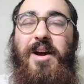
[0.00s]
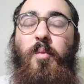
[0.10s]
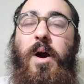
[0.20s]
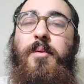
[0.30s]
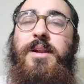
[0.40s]

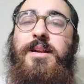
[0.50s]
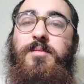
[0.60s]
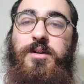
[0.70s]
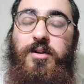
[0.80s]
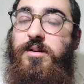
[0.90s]
Why would
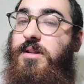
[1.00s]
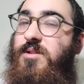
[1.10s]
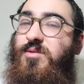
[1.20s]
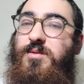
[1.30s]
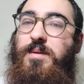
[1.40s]
anyone curse the
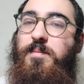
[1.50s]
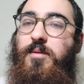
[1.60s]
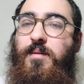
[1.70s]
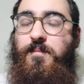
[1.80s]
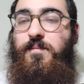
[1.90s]
Jewish
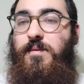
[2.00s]
people